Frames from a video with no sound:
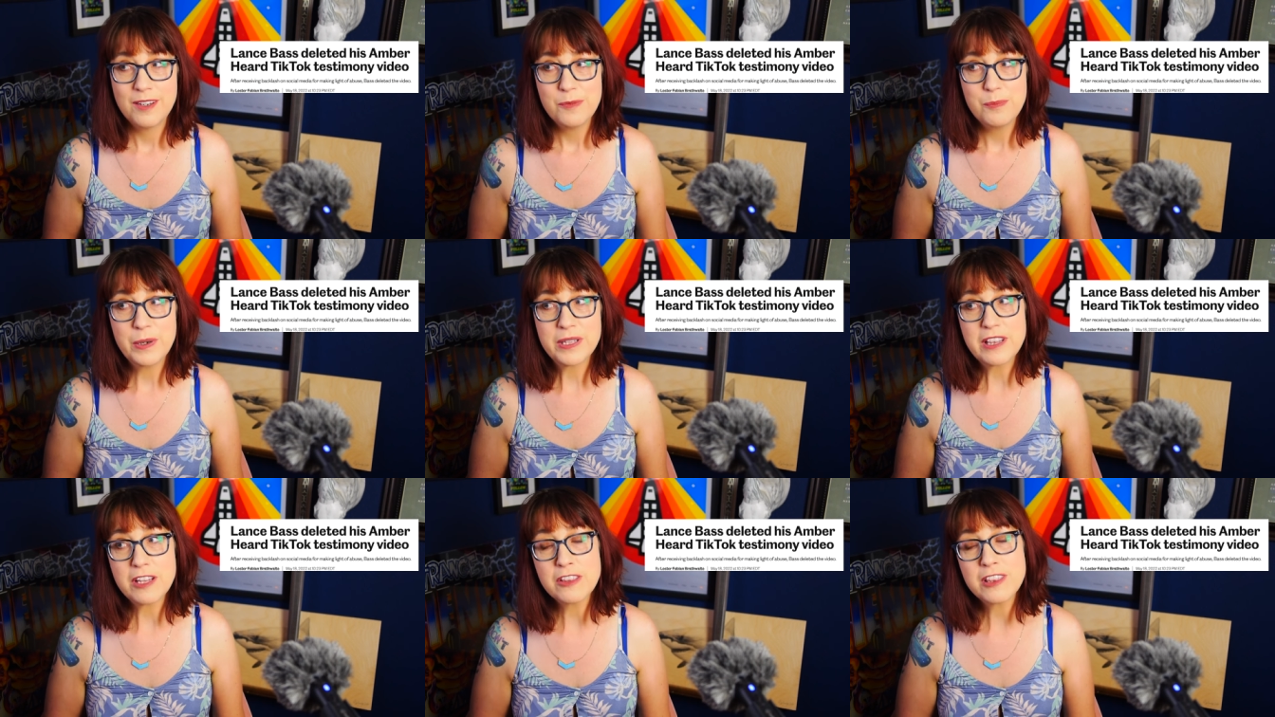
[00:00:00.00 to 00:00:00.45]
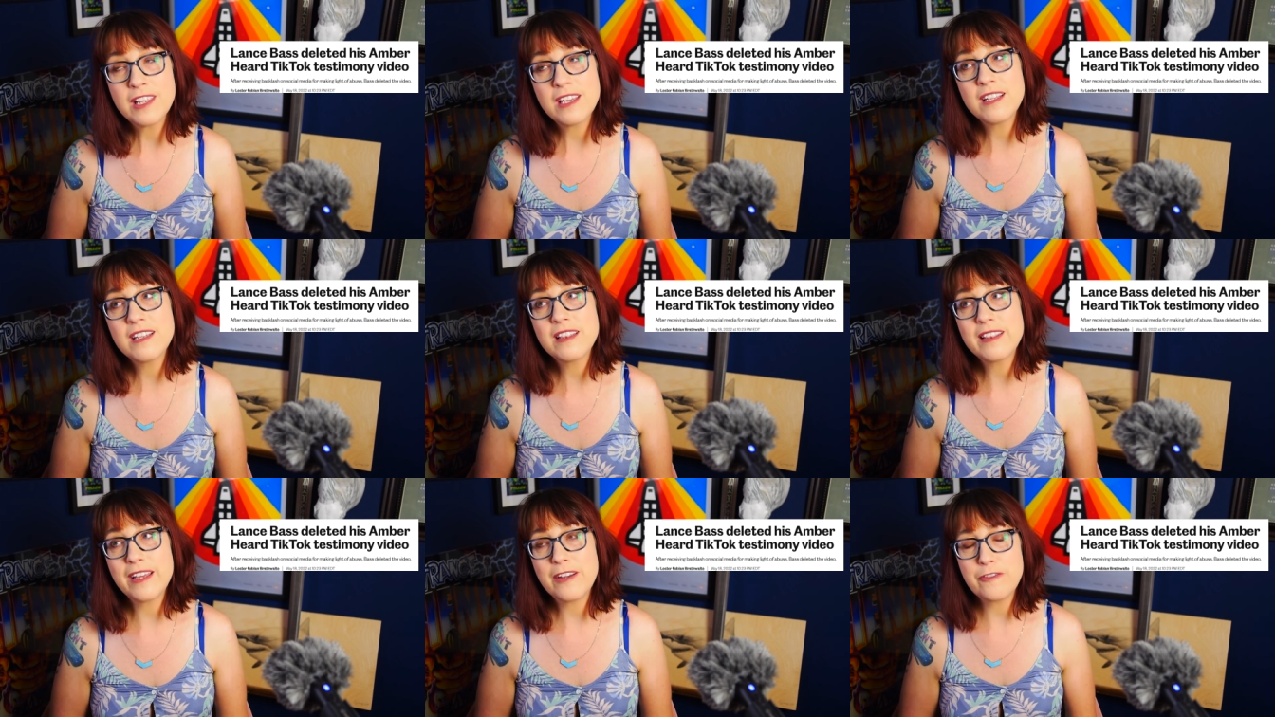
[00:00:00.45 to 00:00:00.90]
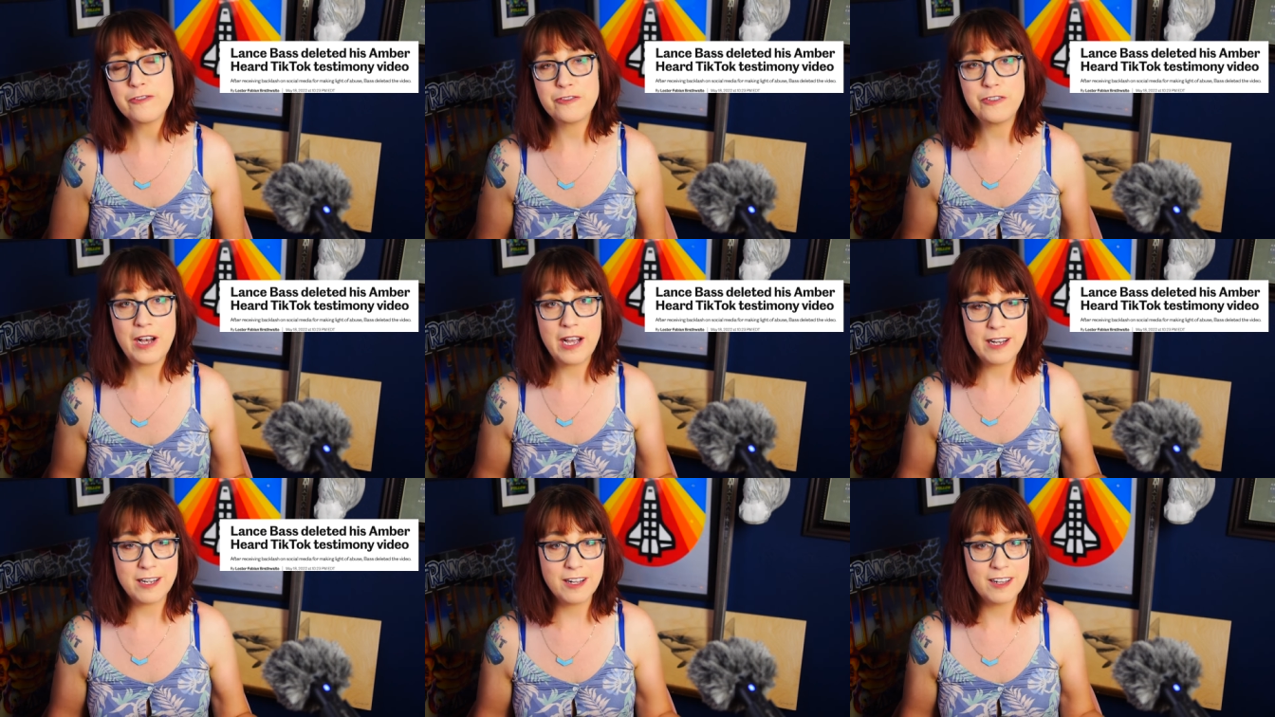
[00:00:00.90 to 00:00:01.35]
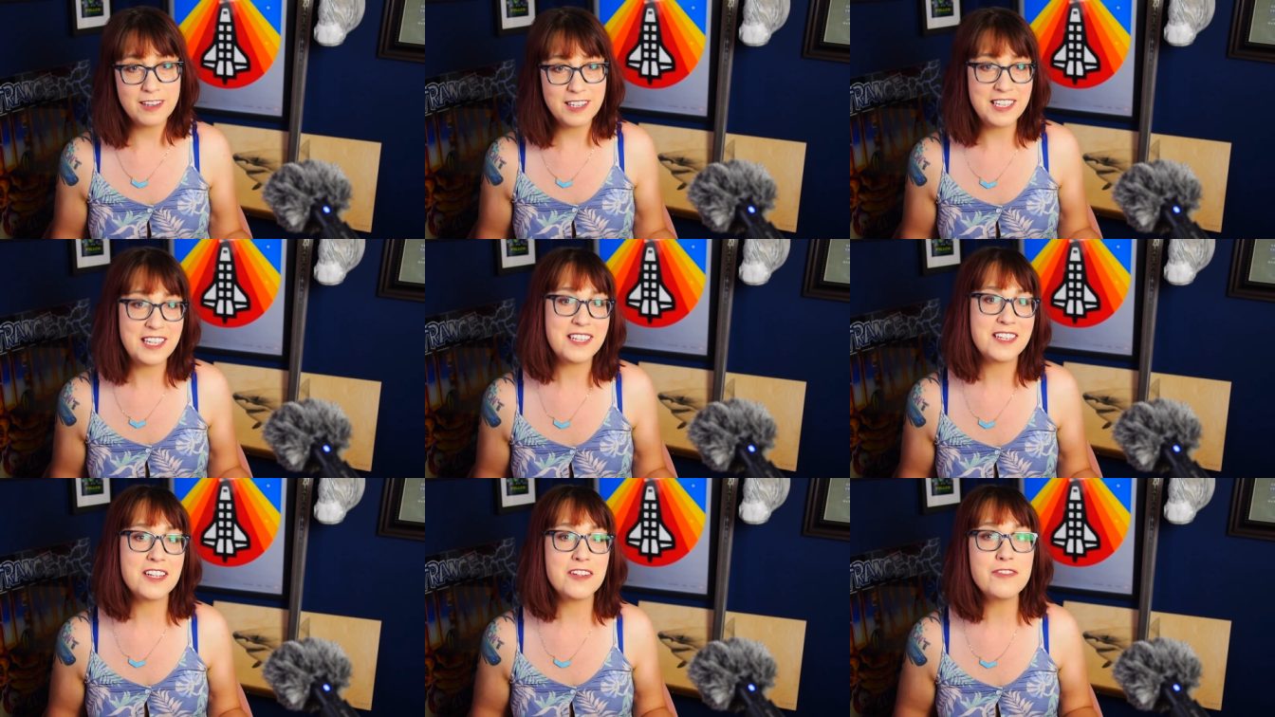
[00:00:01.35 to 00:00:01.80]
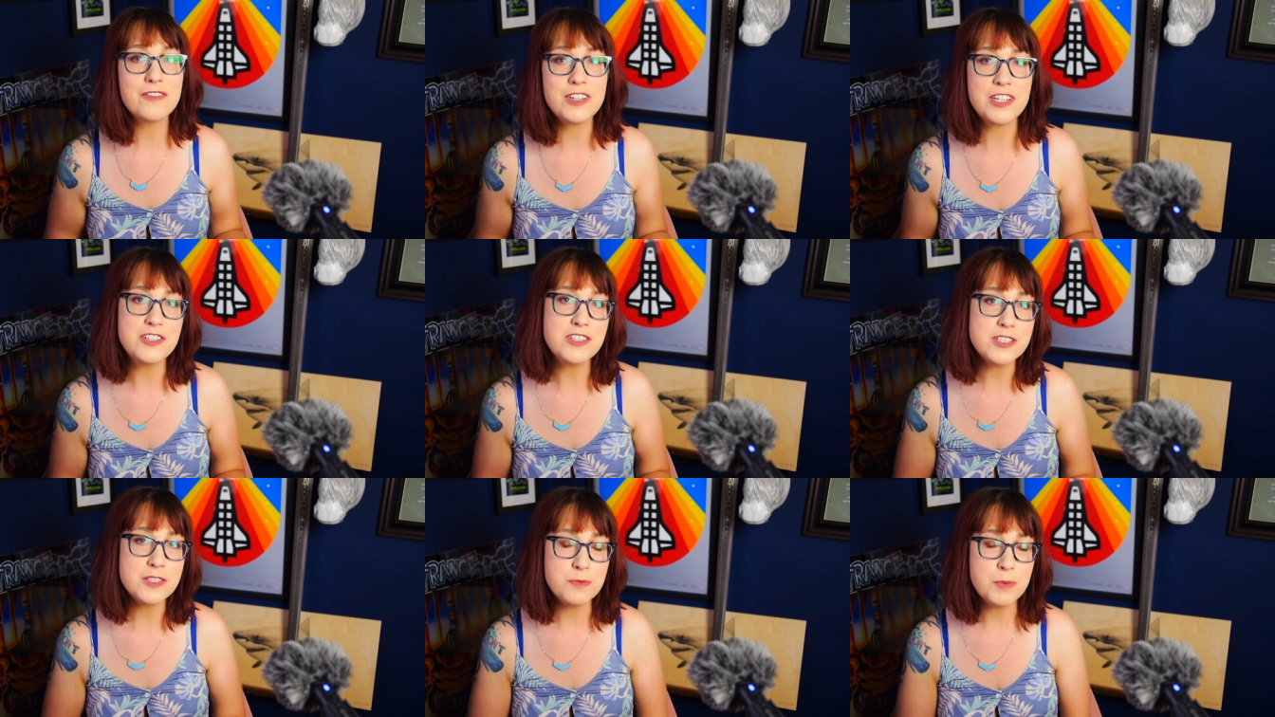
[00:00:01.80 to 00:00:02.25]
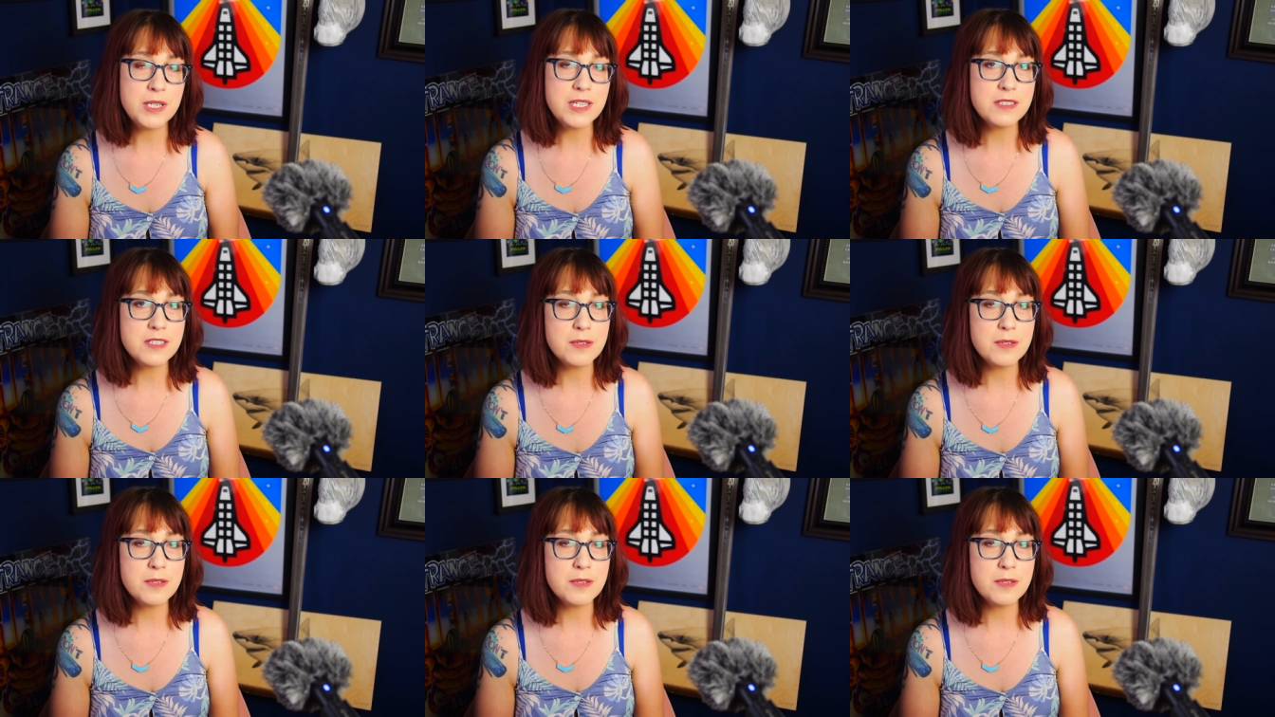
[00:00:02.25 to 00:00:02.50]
But the thing that finally convinced me